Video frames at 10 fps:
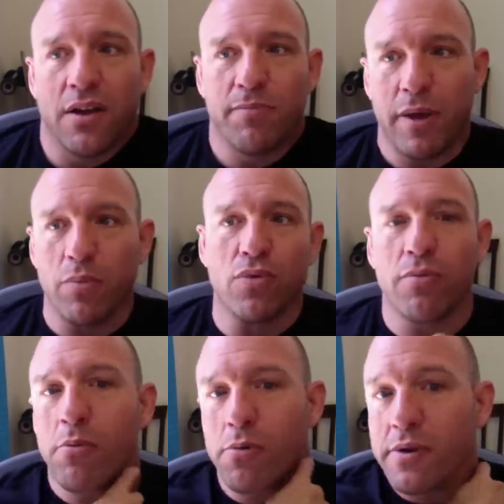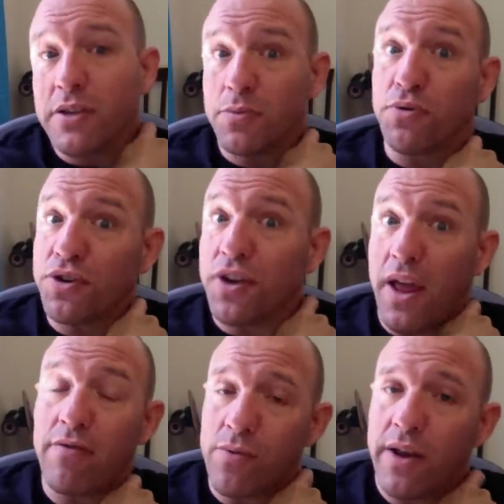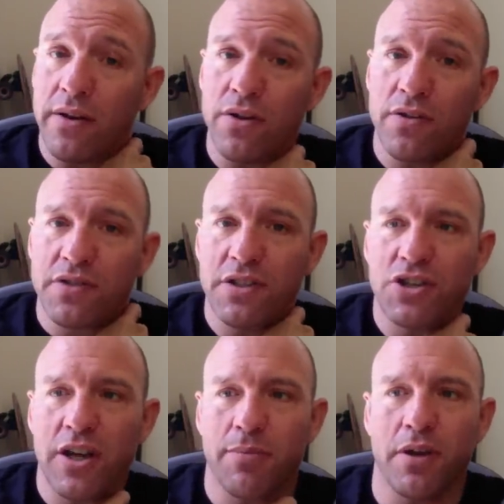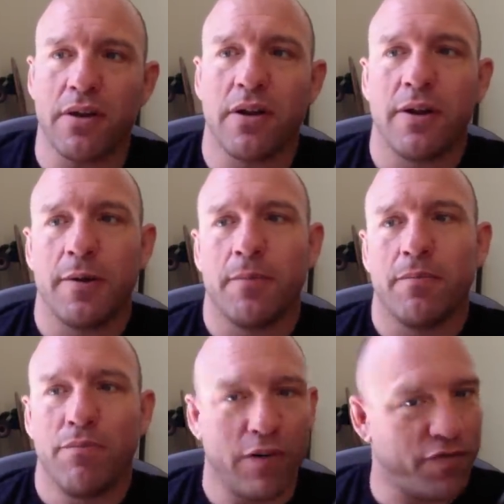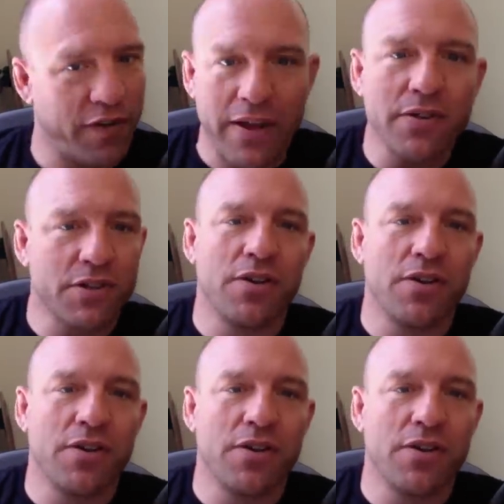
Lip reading: People remember me as a pretty good heavyweight UFC champion, but Fedor